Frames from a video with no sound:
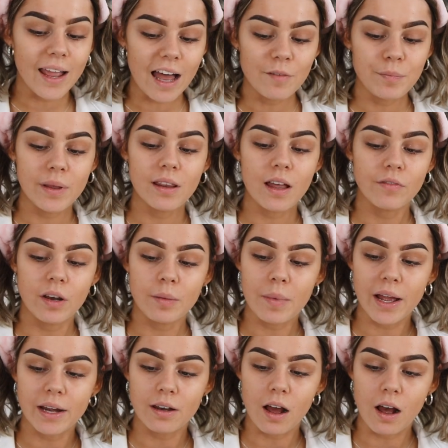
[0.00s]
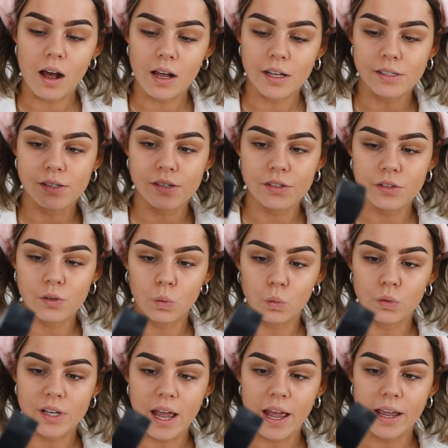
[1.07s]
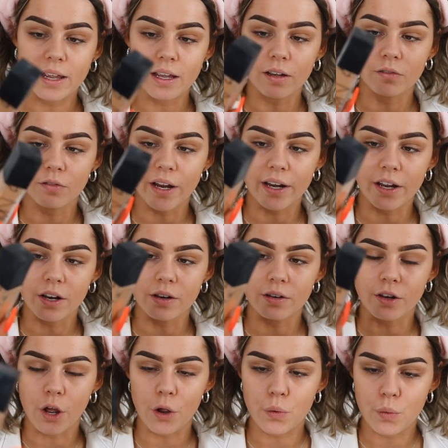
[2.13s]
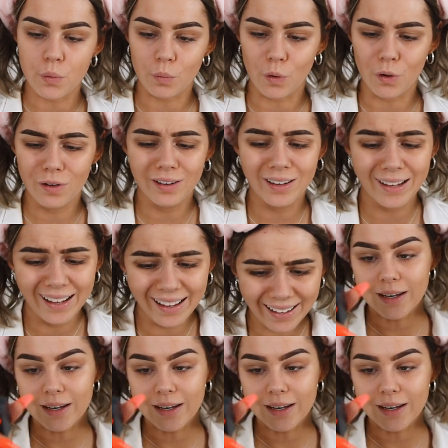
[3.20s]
I have been loving my NARS All Day Radiant, no, what?